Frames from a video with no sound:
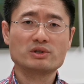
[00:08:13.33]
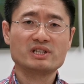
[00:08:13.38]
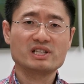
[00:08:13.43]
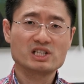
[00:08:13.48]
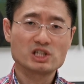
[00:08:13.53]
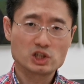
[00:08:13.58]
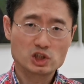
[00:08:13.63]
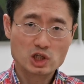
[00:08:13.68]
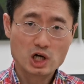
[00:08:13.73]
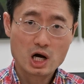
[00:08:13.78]

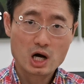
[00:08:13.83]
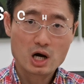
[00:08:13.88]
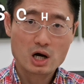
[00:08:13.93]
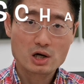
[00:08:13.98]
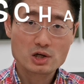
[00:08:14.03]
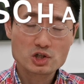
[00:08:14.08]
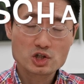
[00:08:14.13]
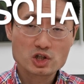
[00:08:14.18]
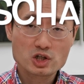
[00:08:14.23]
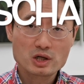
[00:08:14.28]

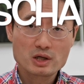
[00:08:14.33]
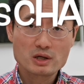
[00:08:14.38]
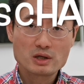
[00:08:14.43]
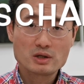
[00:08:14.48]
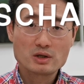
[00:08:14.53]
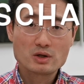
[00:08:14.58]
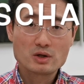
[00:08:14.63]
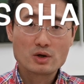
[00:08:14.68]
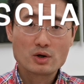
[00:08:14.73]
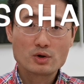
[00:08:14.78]
discharge
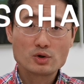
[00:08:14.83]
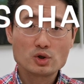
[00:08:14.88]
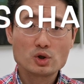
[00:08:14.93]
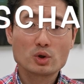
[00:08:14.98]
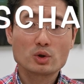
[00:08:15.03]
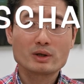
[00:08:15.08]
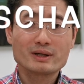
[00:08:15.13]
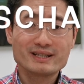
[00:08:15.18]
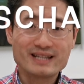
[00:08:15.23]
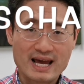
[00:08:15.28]

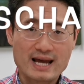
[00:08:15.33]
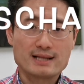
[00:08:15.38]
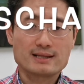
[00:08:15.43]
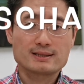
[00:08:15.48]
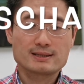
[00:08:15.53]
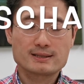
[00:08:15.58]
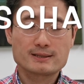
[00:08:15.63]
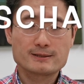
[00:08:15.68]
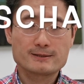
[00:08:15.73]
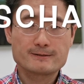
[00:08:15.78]
your
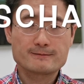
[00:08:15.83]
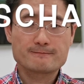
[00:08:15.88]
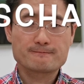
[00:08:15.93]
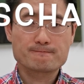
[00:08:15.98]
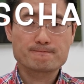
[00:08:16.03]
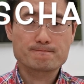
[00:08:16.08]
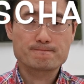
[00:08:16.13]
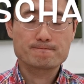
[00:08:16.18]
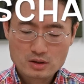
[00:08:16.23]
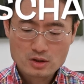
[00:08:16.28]
debts,
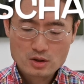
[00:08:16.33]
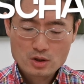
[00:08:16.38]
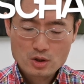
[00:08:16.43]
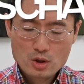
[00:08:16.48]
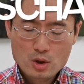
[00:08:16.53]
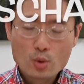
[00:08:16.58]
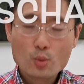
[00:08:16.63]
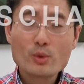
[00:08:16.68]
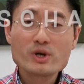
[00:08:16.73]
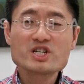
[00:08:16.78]

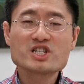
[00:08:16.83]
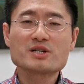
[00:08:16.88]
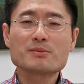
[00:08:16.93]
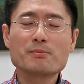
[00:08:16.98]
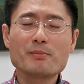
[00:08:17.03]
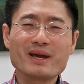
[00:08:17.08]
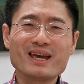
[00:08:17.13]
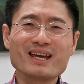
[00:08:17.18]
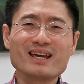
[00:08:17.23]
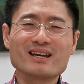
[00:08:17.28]
which
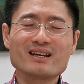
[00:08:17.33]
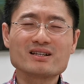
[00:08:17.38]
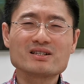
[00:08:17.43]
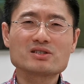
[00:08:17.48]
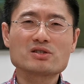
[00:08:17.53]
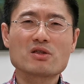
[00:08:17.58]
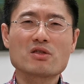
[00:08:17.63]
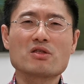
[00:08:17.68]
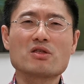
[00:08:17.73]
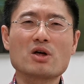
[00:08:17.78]

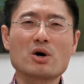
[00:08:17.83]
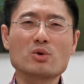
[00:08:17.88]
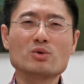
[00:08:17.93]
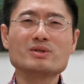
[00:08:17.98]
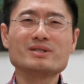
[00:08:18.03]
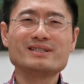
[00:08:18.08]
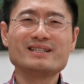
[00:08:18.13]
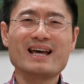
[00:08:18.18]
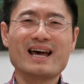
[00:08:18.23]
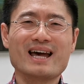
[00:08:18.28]
means
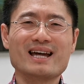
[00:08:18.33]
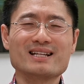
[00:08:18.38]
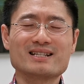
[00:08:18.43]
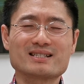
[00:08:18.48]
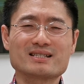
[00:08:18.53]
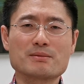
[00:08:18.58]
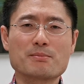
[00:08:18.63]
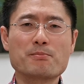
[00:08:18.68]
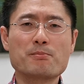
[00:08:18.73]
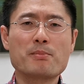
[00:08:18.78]
those
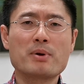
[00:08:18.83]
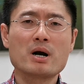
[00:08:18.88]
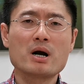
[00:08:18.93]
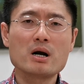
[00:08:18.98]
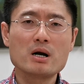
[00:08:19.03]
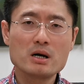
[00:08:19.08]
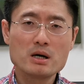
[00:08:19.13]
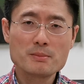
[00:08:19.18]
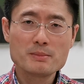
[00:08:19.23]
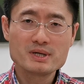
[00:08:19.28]
debts
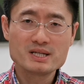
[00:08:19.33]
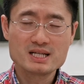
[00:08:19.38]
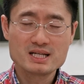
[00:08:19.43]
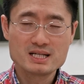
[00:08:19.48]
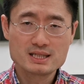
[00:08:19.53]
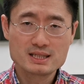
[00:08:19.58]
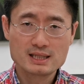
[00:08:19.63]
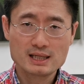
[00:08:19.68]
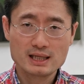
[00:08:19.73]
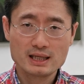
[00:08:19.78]

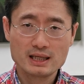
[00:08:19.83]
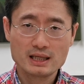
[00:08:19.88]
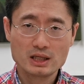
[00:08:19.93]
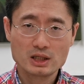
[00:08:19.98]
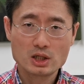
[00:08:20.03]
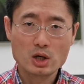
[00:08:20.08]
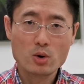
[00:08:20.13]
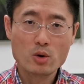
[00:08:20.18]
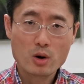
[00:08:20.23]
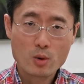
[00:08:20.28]
permanently
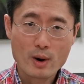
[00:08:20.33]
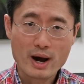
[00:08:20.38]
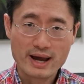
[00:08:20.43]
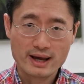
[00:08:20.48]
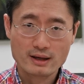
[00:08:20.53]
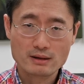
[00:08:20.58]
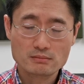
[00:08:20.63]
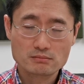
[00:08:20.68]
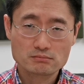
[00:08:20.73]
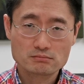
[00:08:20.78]
go away.